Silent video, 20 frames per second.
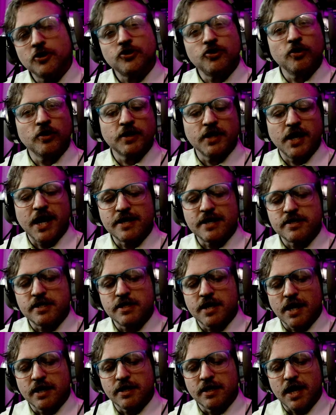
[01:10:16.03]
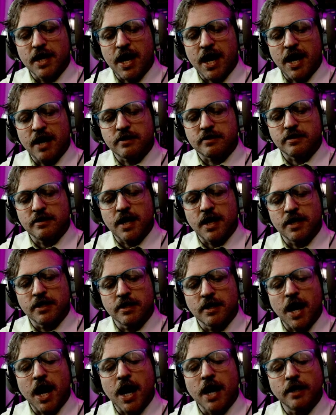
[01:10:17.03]
during the nineteen ninety-eight to
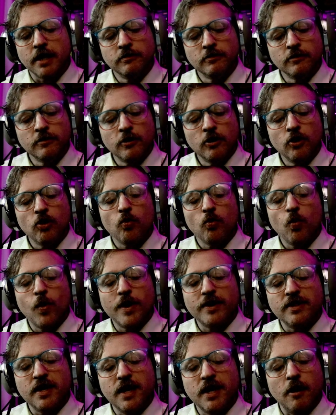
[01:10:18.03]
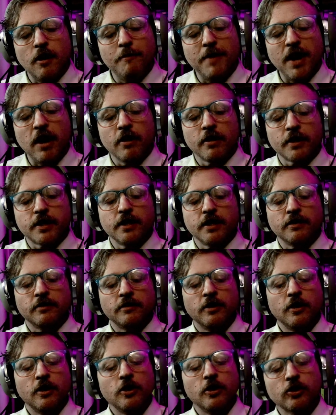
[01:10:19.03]
ninety-nine when the
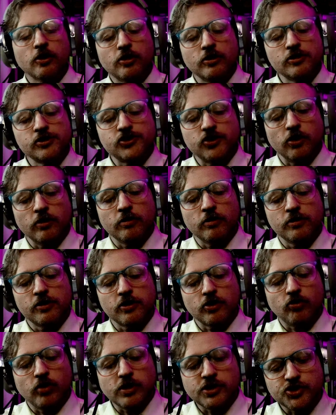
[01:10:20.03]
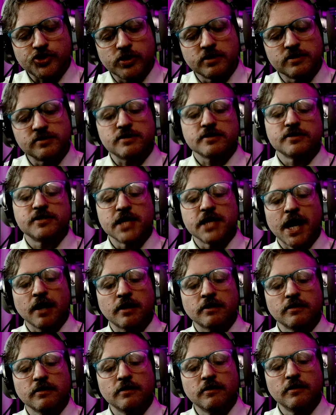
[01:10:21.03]
American Concerned Christians
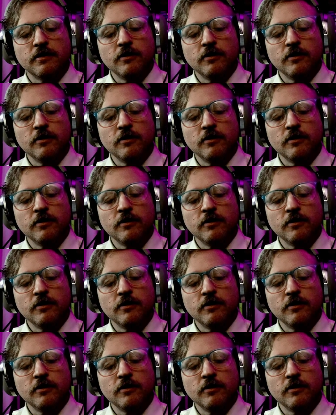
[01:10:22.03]
sect